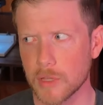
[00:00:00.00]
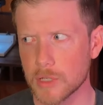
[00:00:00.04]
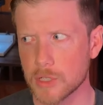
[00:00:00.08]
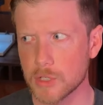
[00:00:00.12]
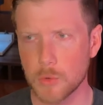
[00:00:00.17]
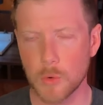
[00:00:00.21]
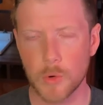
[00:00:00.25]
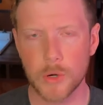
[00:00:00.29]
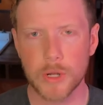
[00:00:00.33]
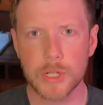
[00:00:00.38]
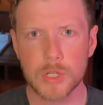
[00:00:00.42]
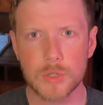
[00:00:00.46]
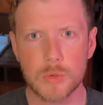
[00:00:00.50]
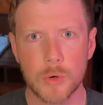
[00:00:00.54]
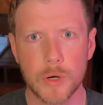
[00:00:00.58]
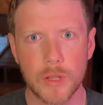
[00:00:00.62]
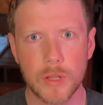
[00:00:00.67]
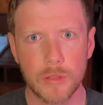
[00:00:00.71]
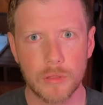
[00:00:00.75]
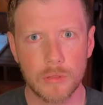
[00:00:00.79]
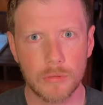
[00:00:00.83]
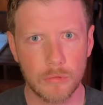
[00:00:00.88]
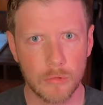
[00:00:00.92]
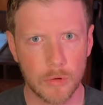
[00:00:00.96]

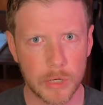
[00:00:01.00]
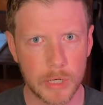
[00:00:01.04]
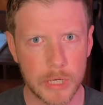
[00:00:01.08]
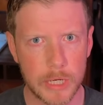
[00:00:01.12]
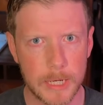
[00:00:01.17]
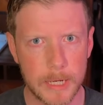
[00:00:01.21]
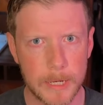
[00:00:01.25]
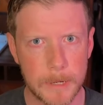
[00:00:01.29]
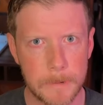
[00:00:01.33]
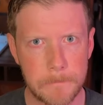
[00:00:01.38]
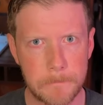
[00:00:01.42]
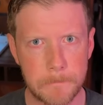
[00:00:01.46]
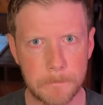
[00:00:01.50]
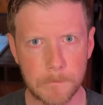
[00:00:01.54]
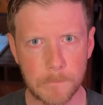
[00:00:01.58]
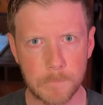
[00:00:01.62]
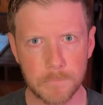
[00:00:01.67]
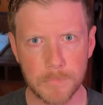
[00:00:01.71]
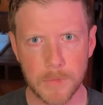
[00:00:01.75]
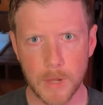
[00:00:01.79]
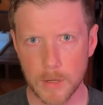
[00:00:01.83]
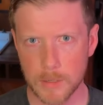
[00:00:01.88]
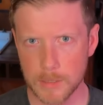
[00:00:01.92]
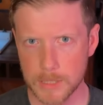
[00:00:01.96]
2023
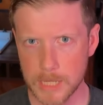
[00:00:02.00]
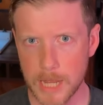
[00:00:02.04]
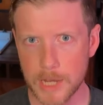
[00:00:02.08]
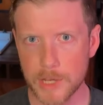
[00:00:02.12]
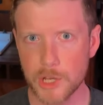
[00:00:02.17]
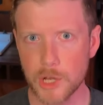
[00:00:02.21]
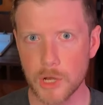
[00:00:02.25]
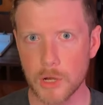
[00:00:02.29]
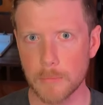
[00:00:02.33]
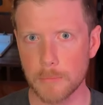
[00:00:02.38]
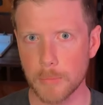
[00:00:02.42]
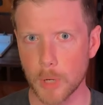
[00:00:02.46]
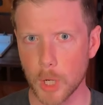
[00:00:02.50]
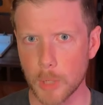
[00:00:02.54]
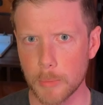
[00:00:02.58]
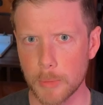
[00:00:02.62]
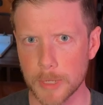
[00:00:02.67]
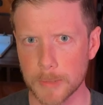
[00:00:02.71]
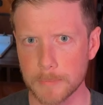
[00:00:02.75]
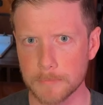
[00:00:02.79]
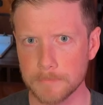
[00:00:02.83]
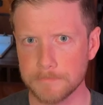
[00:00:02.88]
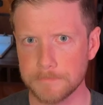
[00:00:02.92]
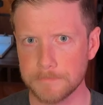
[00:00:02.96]
10-year
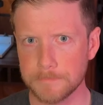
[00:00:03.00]
bourbon.